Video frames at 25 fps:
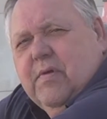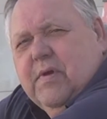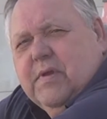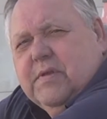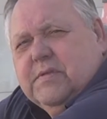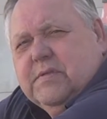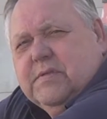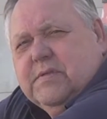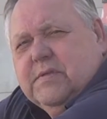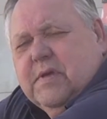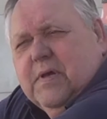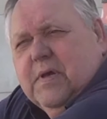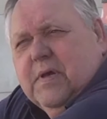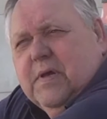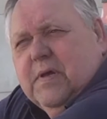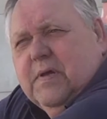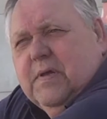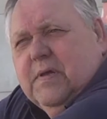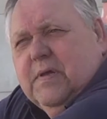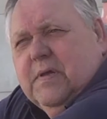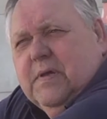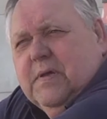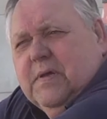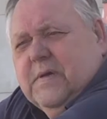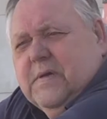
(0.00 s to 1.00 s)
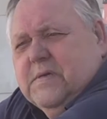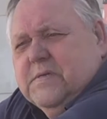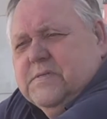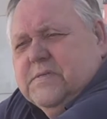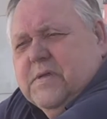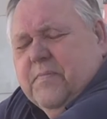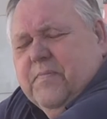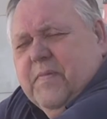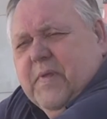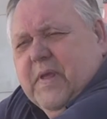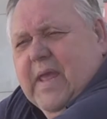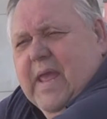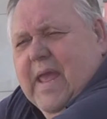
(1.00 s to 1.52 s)
It's
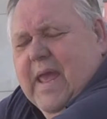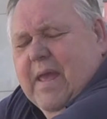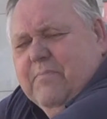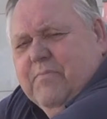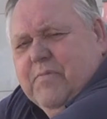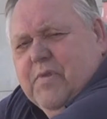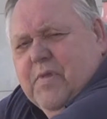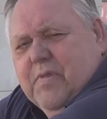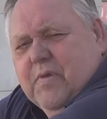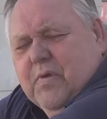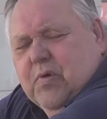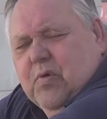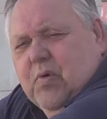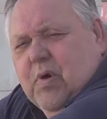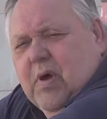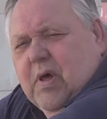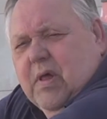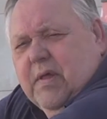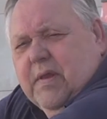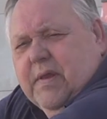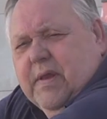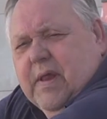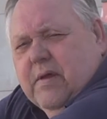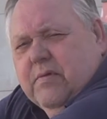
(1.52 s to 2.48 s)
something happened to the quality.